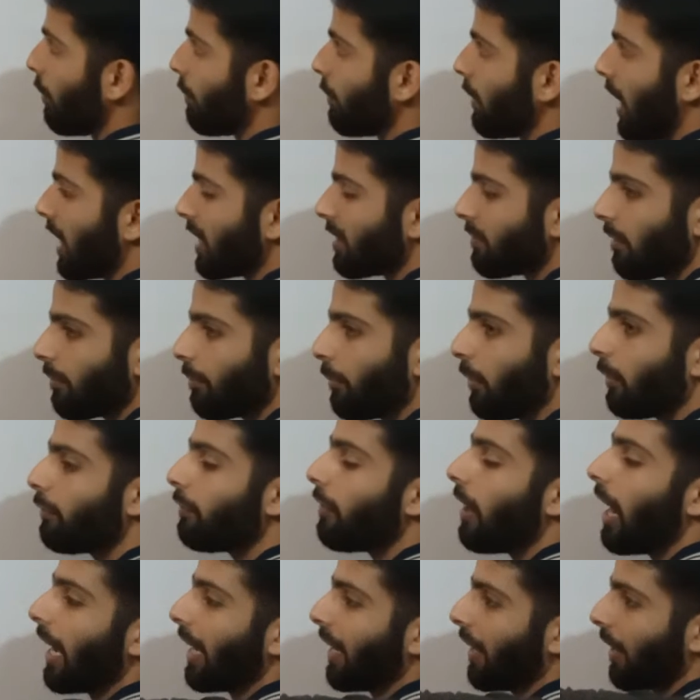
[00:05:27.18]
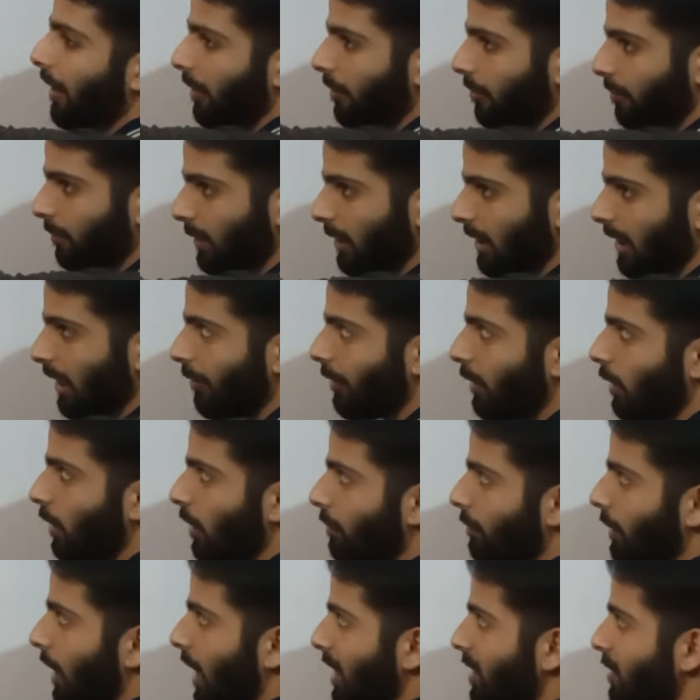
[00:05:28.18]
of flux will be phi. The value
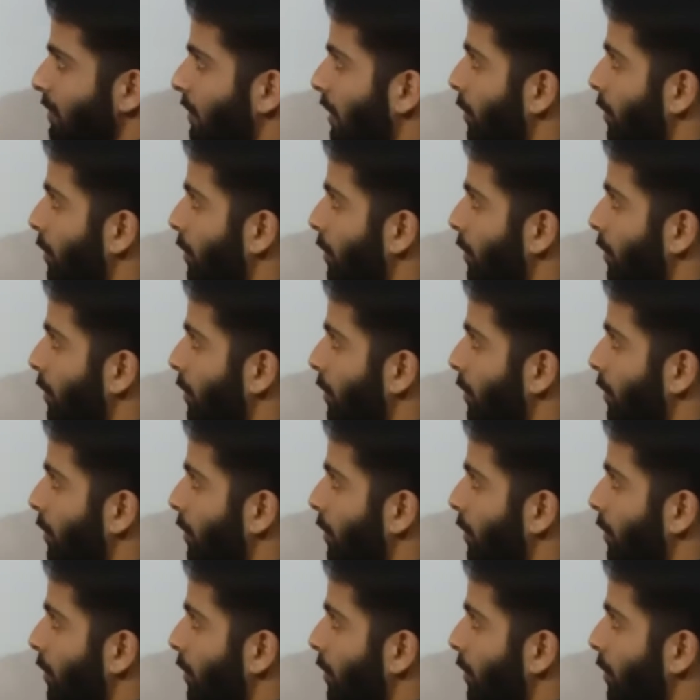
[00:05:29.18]
of flux